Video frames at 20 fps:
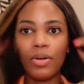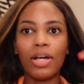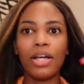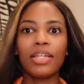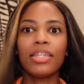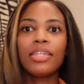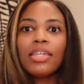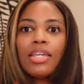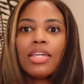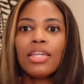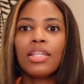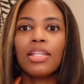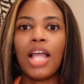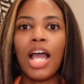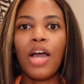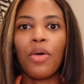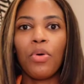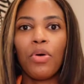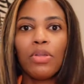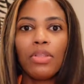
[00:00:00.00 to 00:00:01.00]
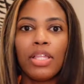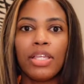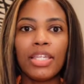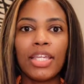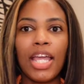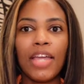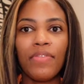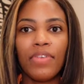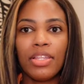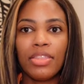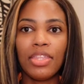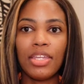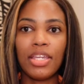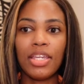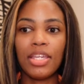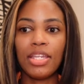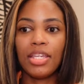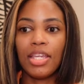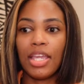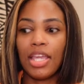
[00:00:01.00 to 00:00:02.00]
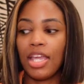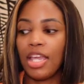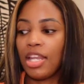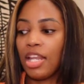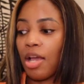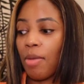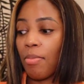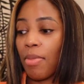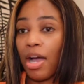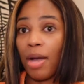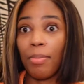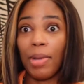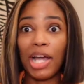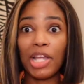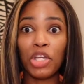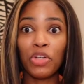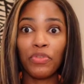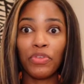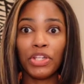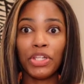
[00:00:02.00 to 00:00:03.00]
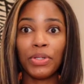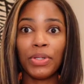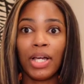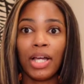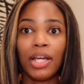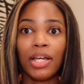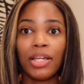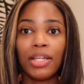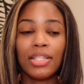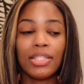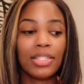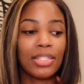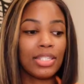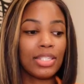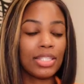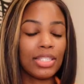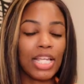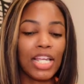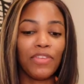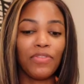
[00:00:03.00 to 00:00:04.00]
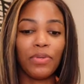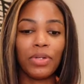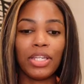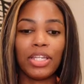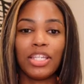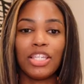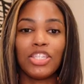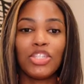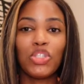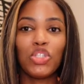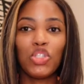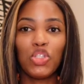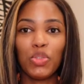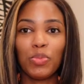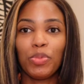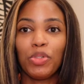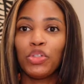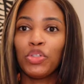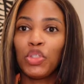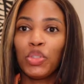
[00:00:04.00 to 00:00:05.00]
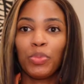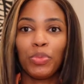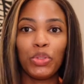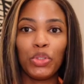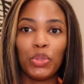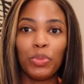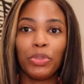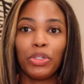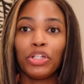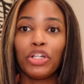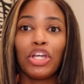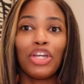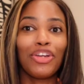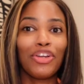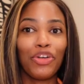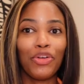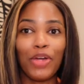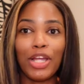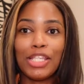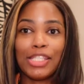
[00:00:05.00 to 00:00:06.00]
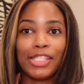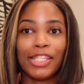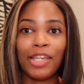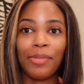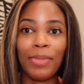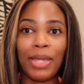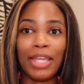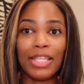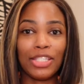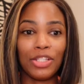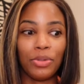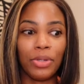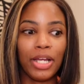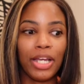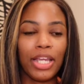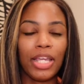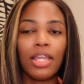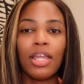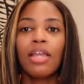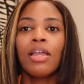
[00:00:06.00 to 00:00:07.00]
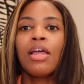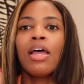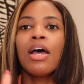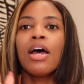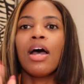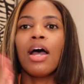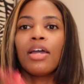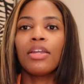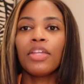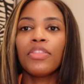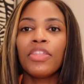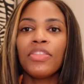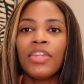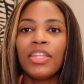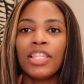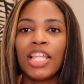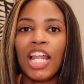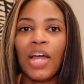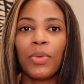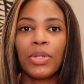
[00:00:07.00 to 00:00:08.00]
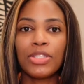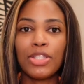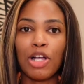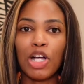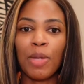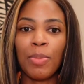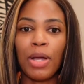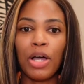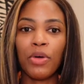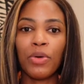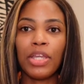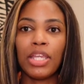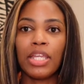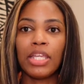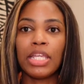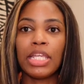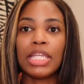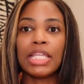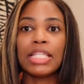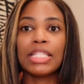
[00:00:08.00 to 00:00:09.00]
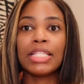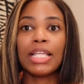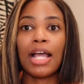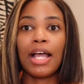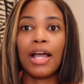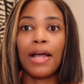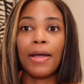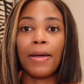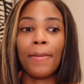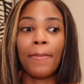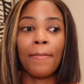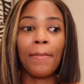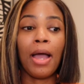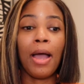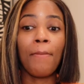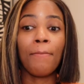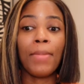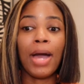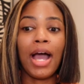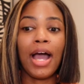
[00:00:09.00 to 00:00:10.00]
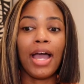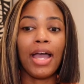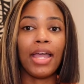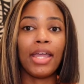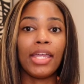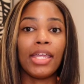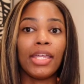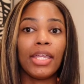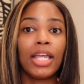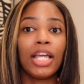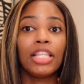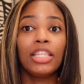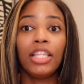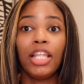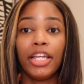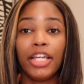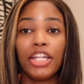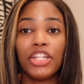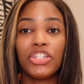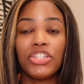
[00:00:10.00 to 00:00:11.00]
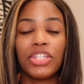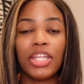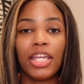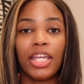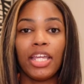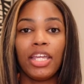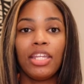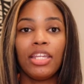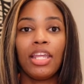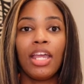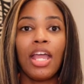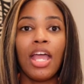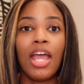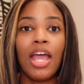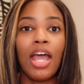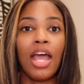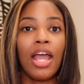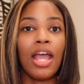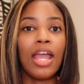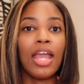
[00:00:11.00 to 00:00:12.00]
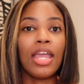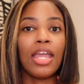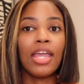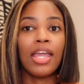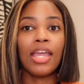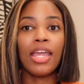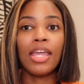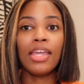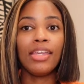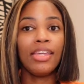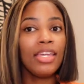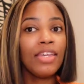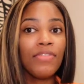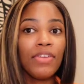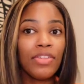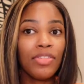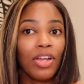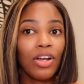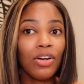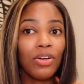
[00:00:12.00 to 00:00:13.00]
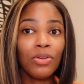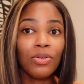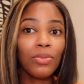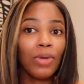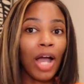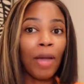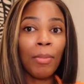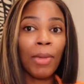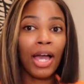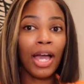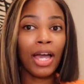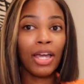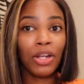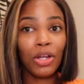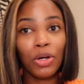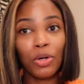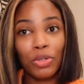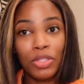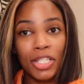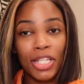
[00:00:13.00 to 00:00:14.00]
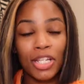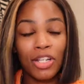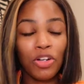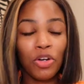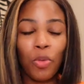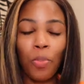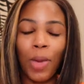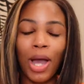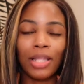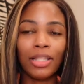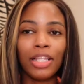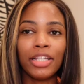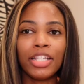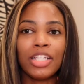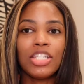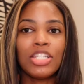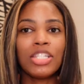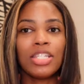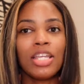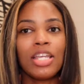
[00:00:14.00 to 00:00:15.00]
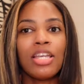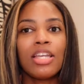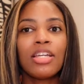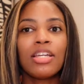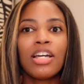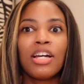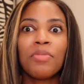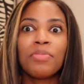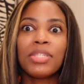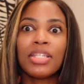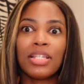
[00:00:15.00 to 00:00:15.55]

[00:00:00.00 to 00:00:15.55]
again, I will link everything in my bio for you guys. This Lifewit is super, super duper crazy amazing, okay? Another thing that I wanna talk about is my luggage stand. Even though I'm not at a hotel, my luggage stand comes